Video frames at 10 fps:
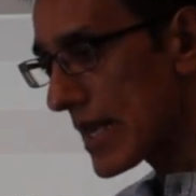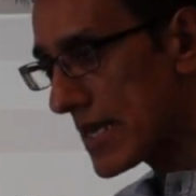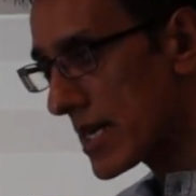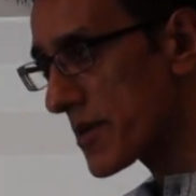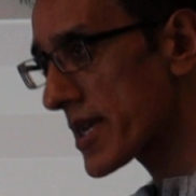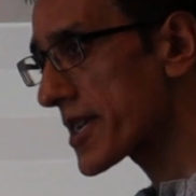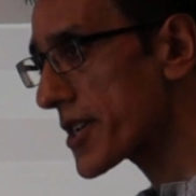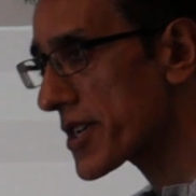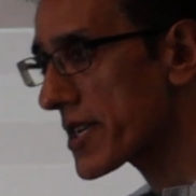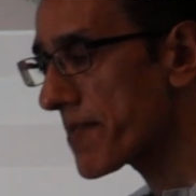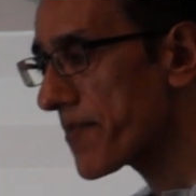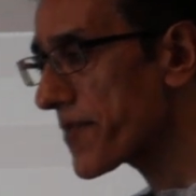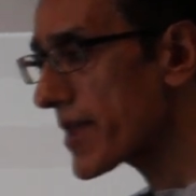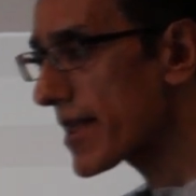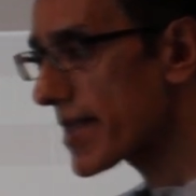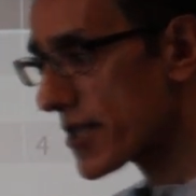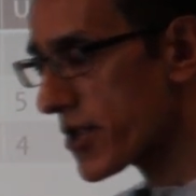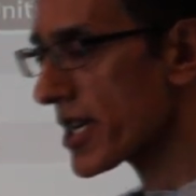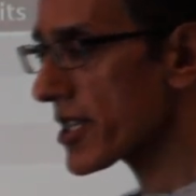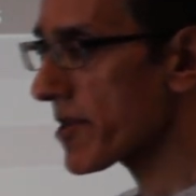That was addition. Let's
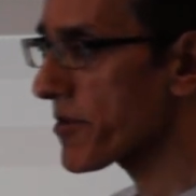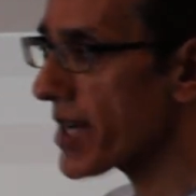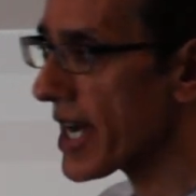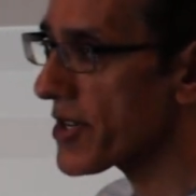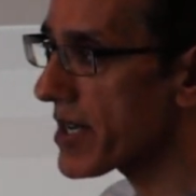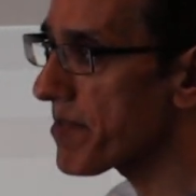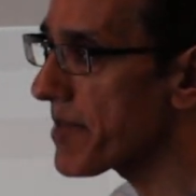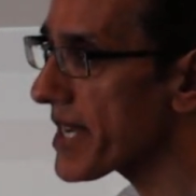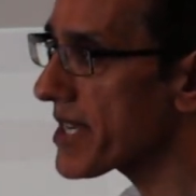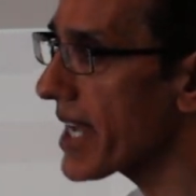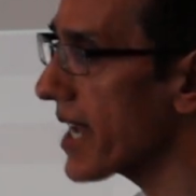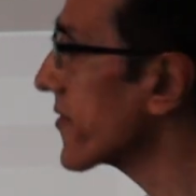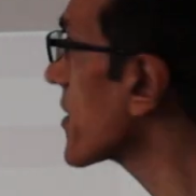look at subtraction in base 10